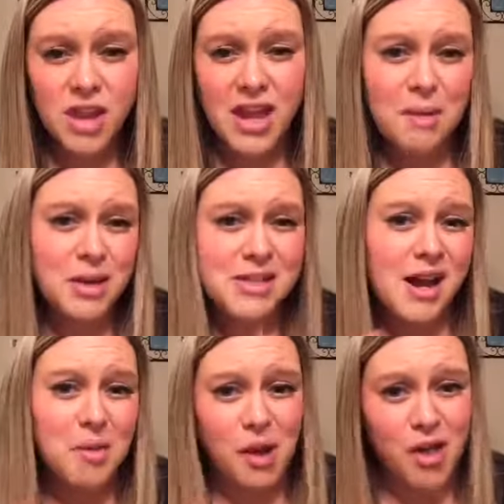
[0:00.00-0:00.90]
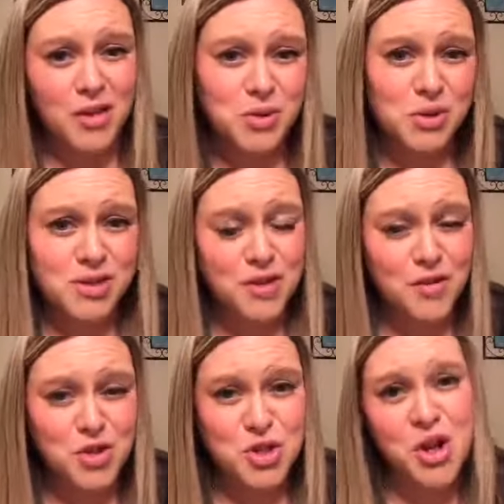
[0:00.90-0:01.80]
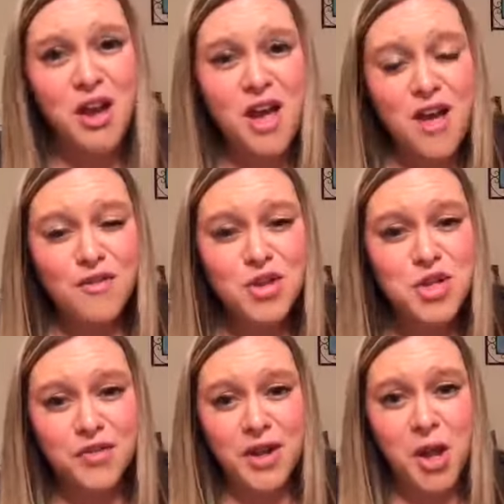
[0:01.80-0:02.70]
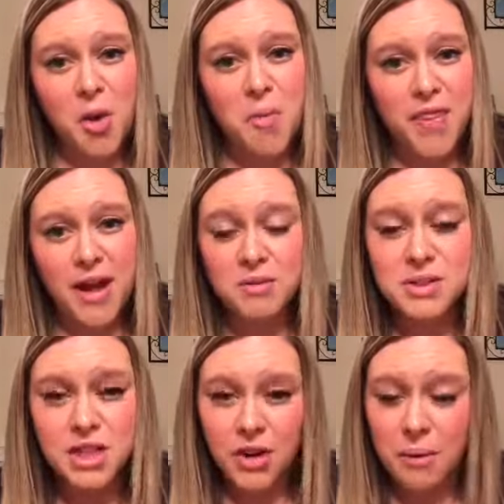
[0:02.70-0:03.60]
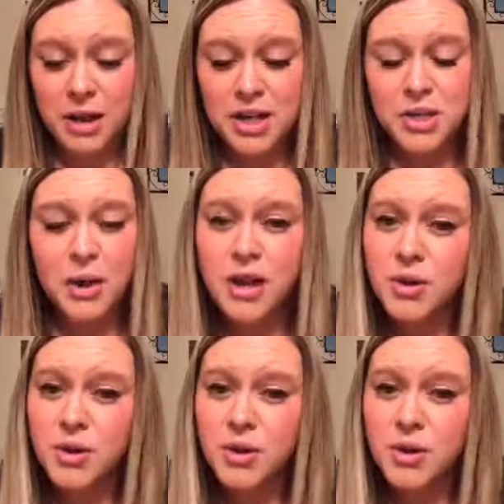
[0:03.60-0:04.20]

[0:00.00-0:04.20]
And I'm going to talk about all these oils in a future video, but that one's a great way to do it.